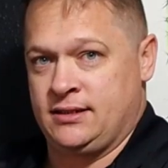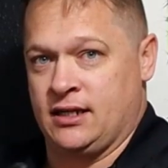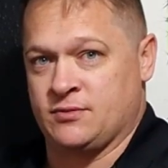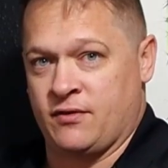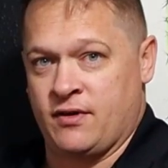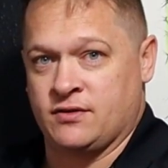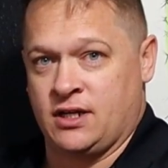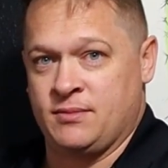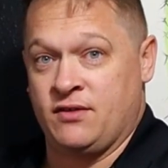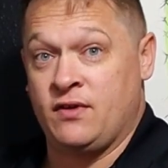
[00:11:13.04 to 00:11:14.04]
now my favorite
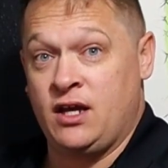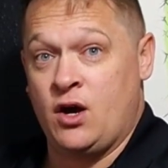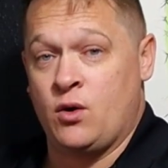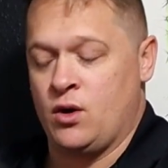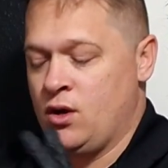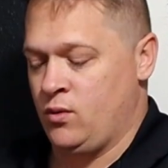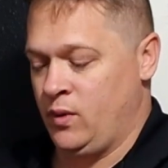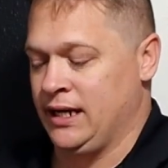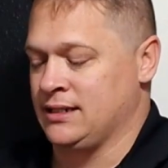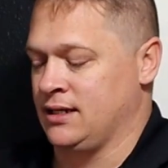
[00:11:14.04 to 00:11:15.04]
time of the video,
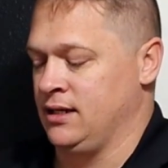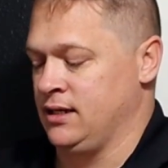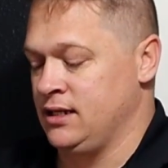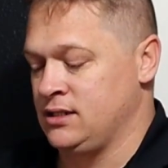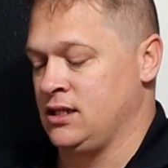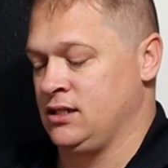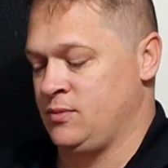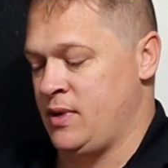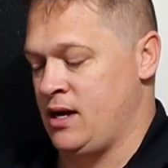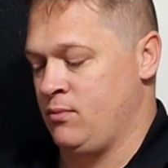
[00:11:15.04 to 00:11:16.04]
we get to cut into this
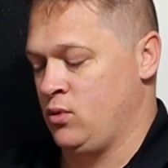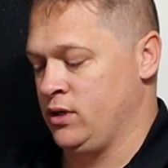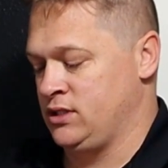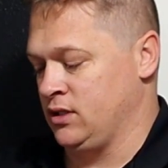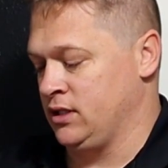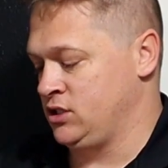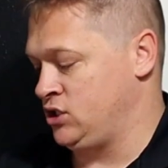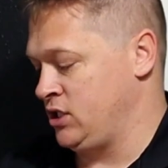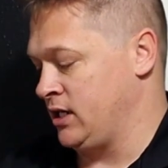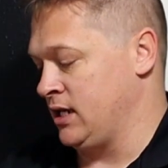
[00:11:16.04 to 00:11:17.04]
bad boy. So let's
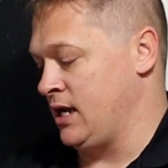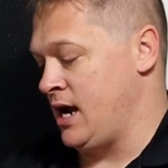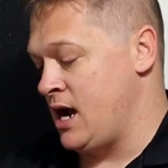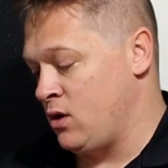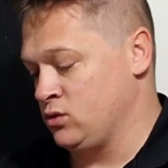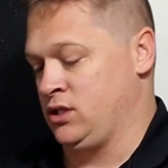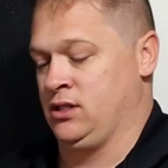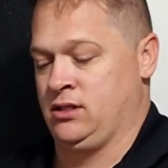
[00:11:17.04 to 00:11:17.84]
check it out.